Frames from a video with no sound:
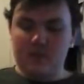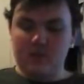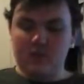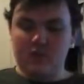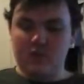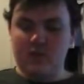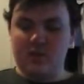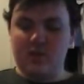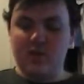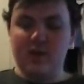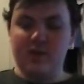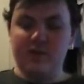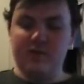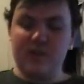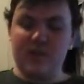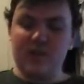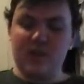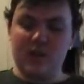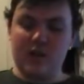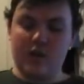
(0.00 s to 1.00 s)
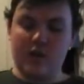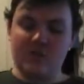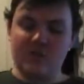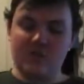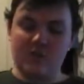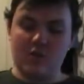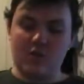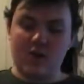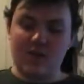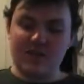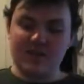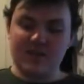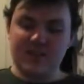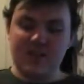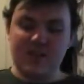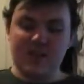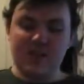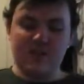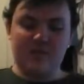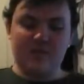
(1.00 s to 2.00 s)
2k defender, goes to
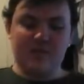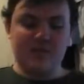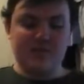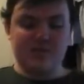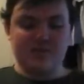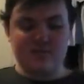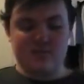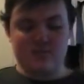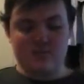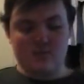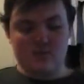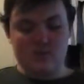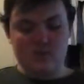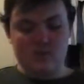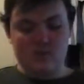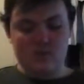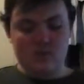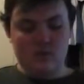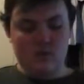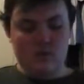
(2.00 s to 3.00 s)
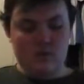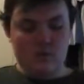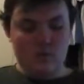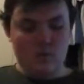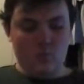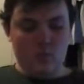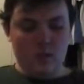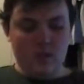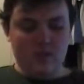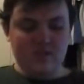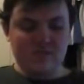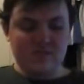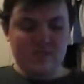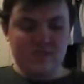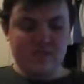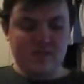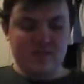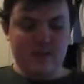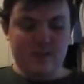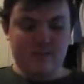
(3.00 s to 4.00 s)
19 if it's while it's
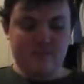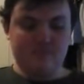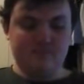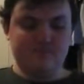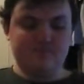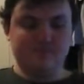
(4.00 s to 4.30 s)
face up.